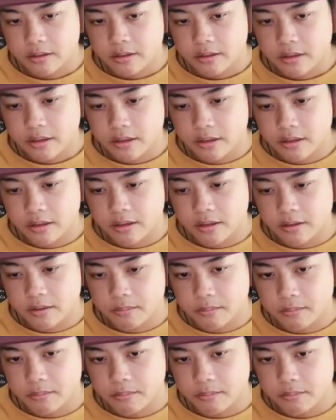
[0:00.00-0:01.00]

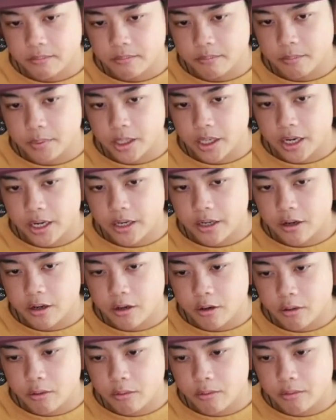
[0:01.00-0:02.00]
But I
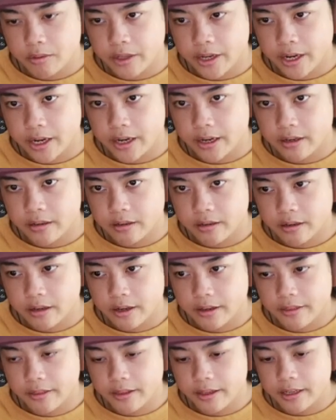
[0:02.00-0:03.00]
know that,
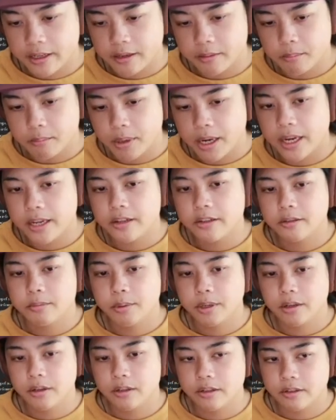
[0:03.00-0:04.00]
I think in my
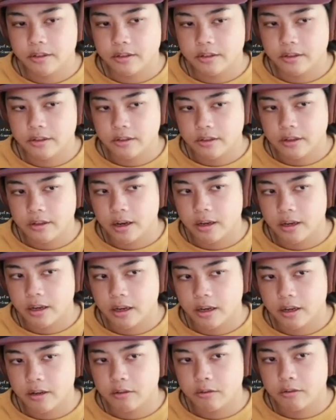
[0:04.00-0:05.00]
experience, I
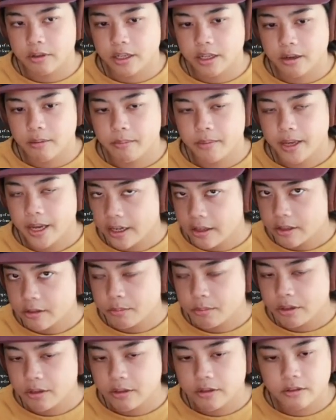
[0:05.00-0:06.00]
don't think I'm that
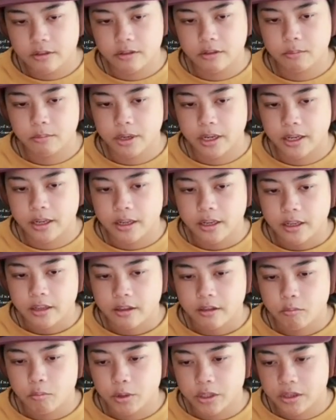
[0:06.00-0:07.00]
experienced, but
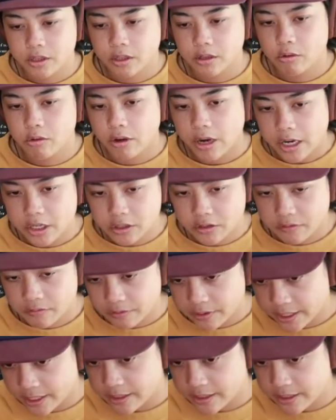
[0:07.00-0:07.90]
what the crash and flick